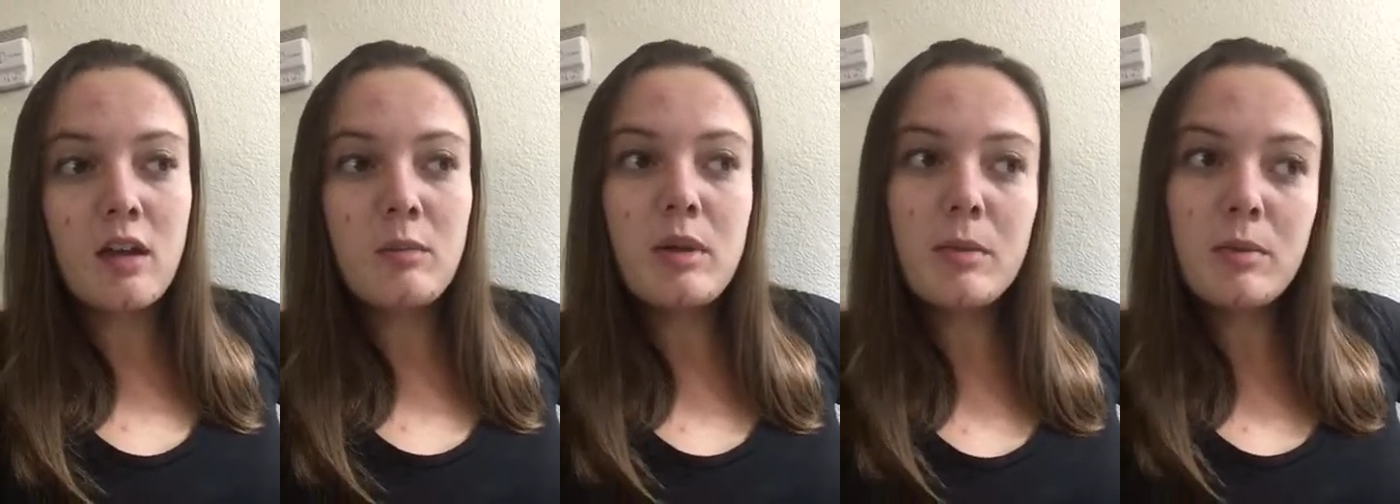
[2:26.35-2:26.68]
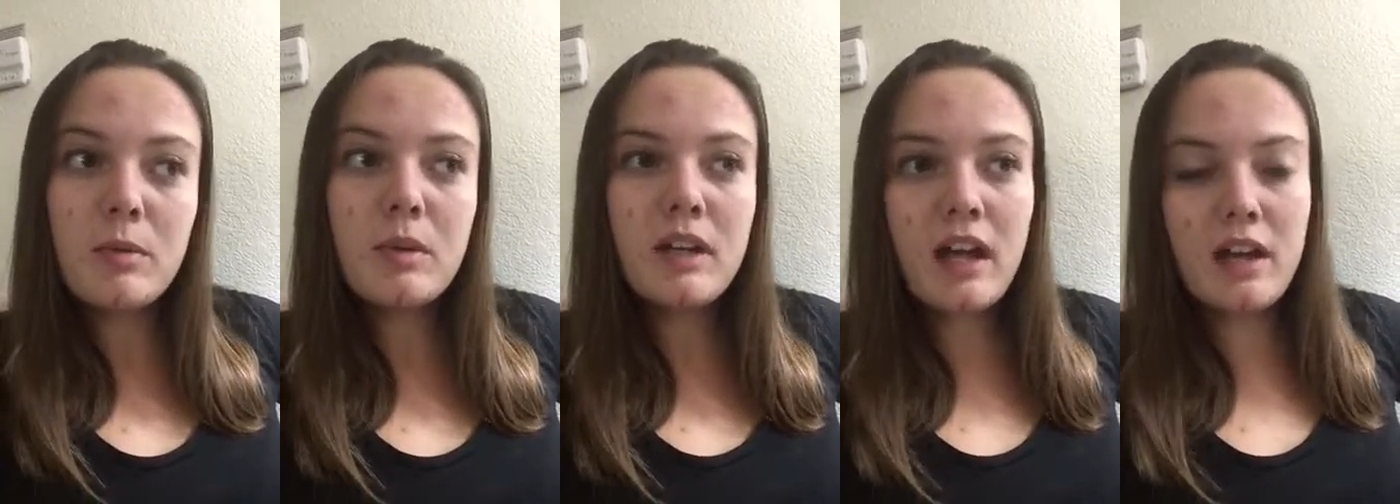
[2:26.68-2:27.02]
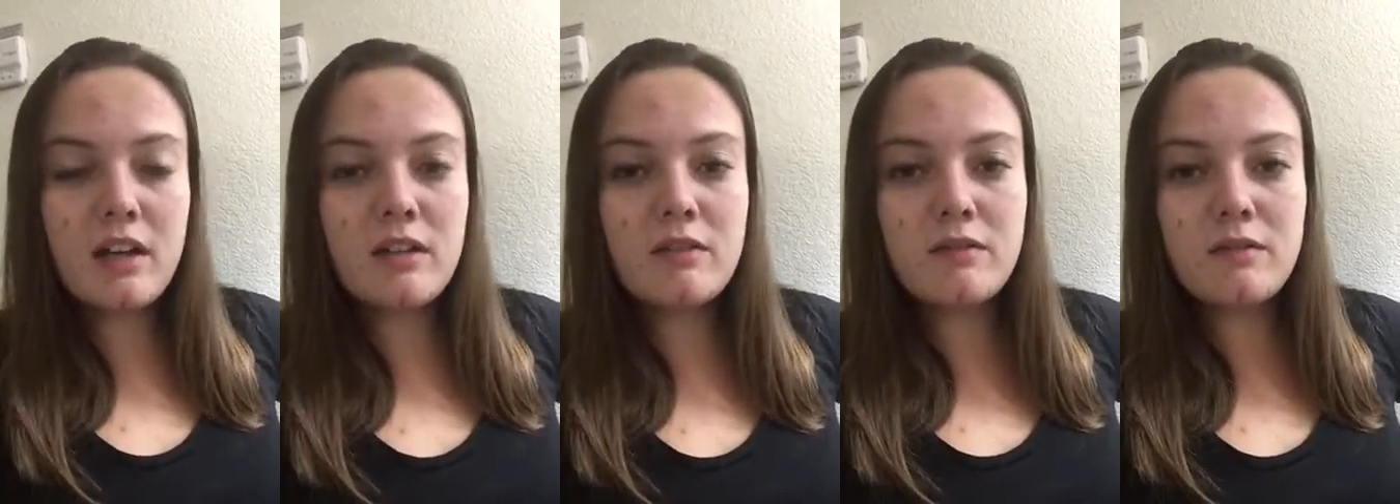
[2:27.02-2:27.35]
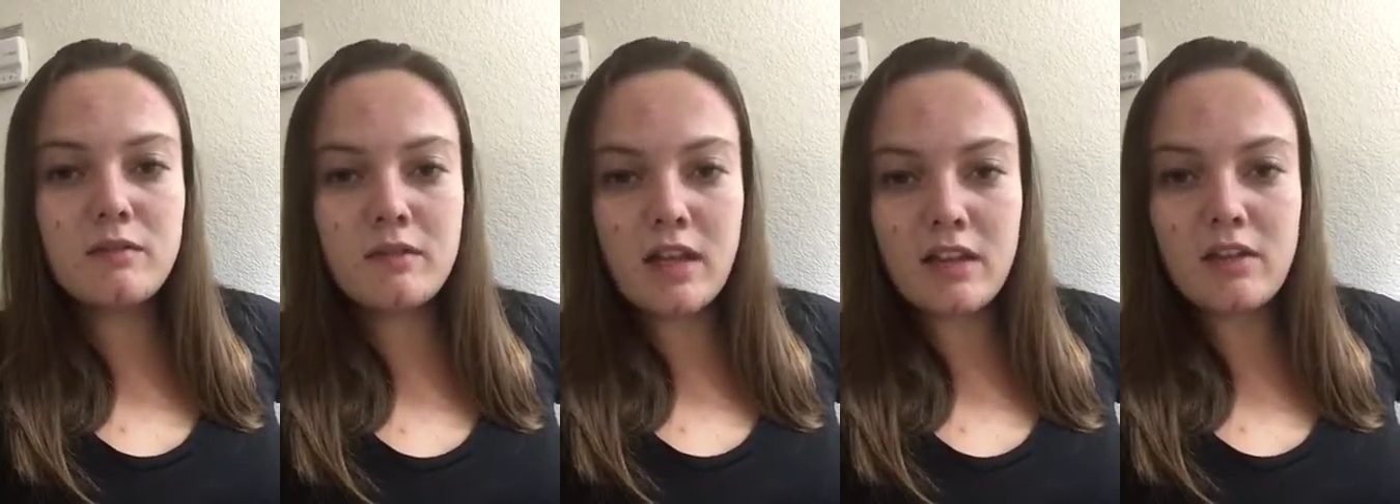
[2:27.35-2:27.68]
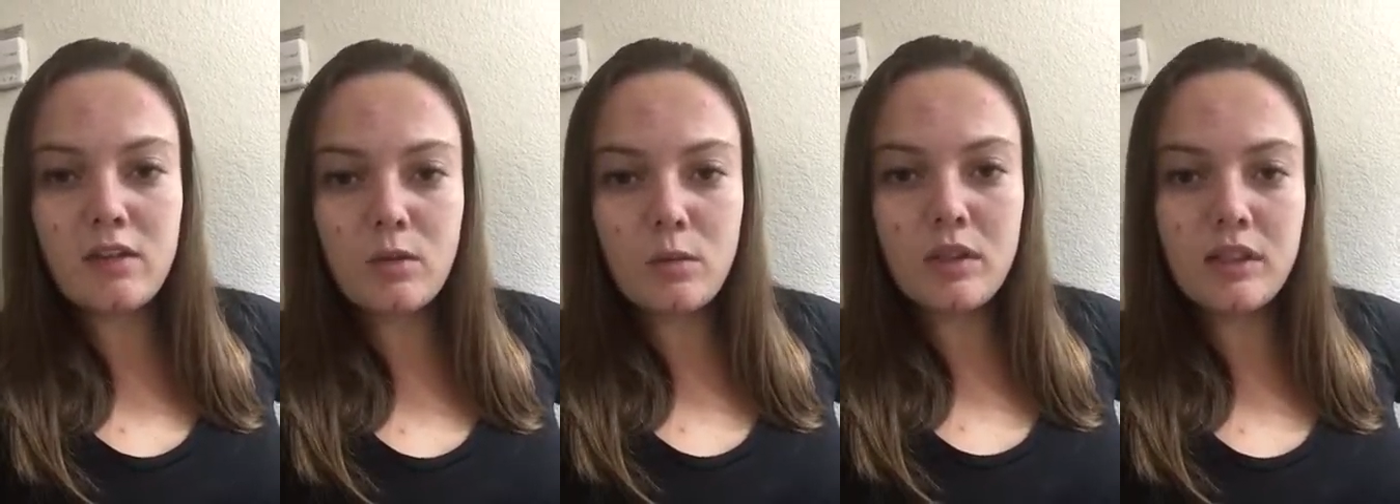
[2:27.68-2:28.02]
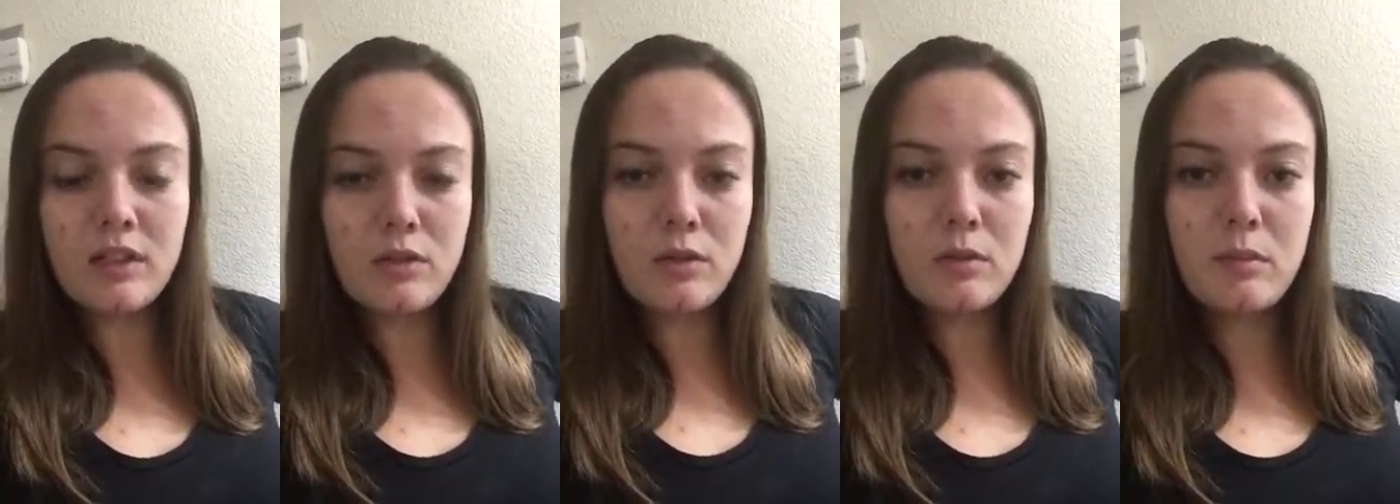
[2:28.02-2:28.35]
People were kind of not so
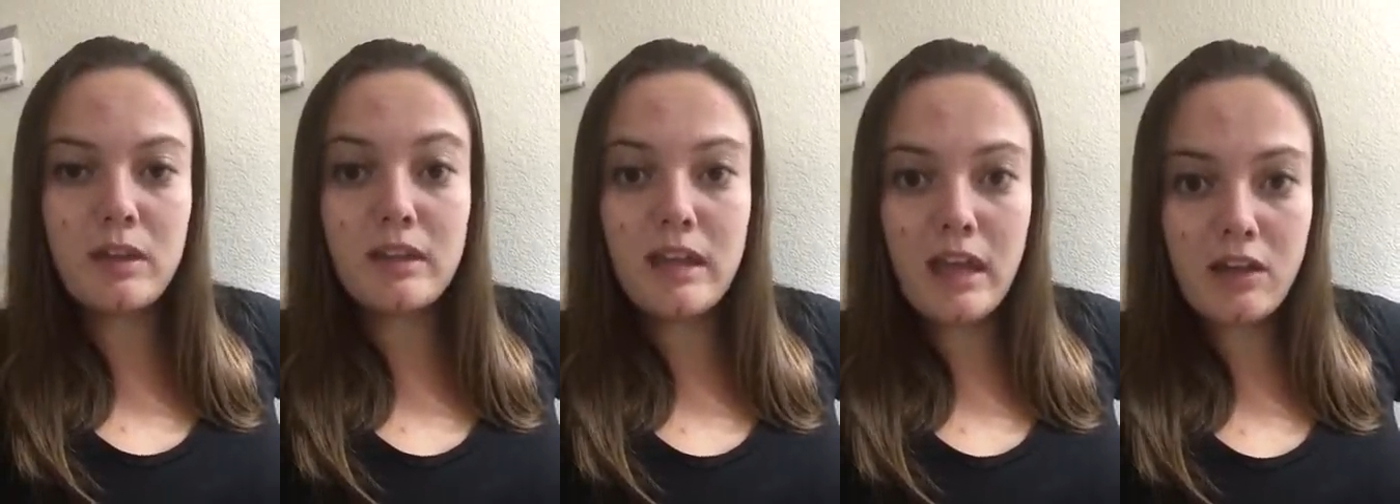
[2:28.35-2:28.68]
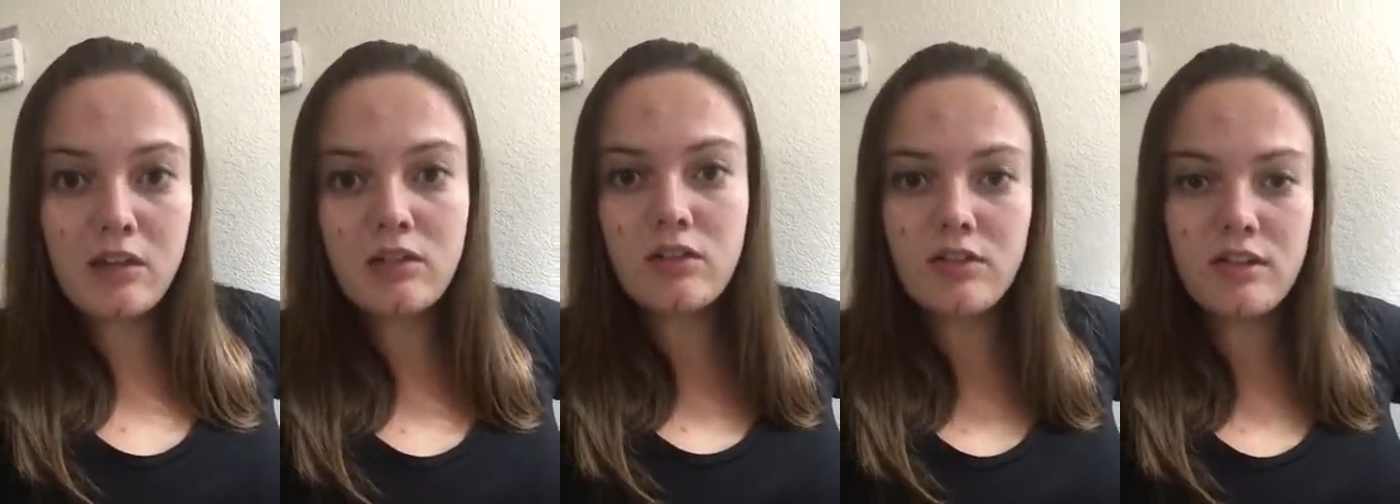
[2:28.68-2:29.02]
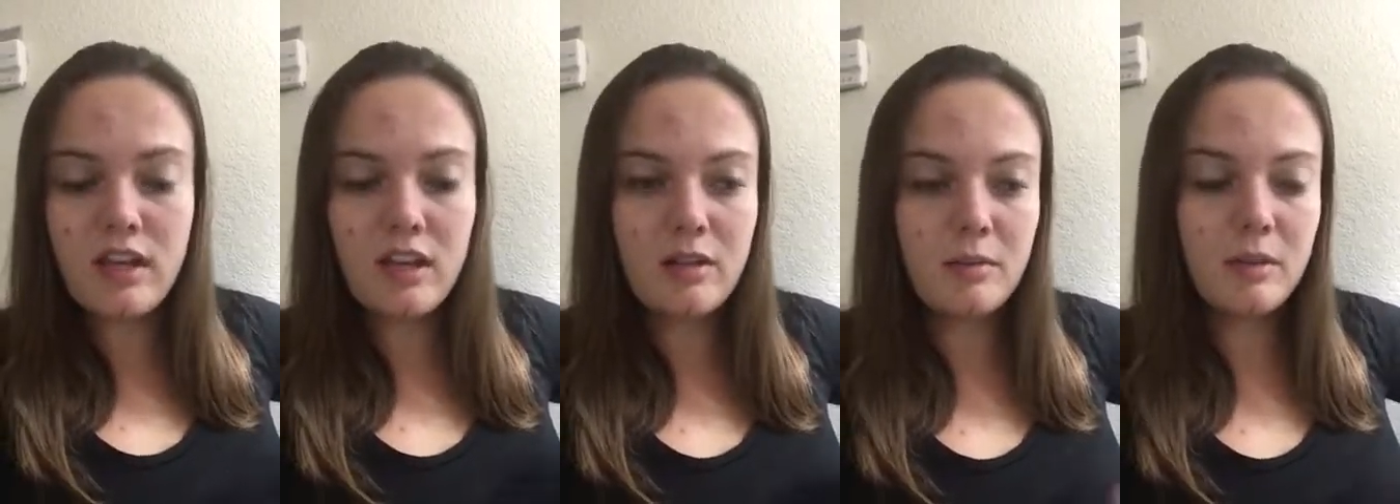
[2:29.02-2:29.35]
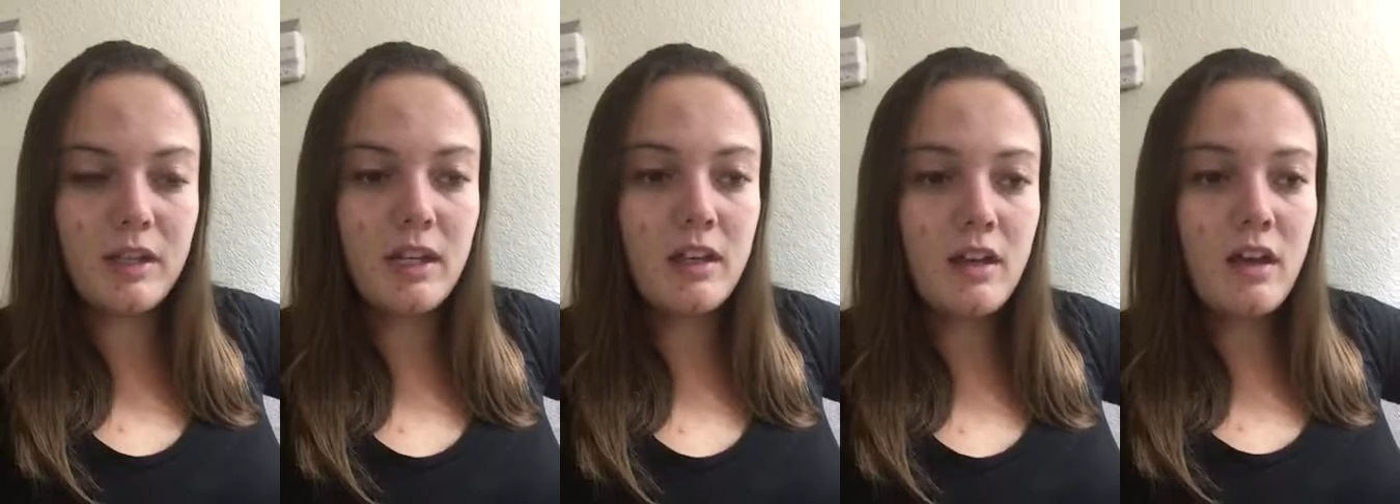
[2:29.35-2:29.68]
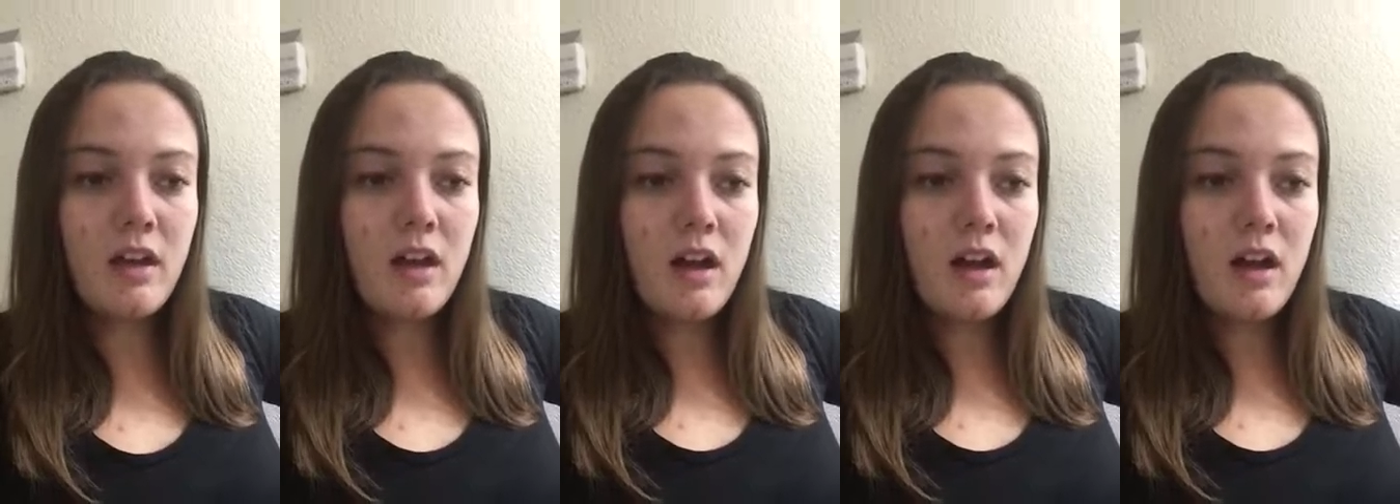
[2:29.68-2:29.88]
willing to admit that, understandably.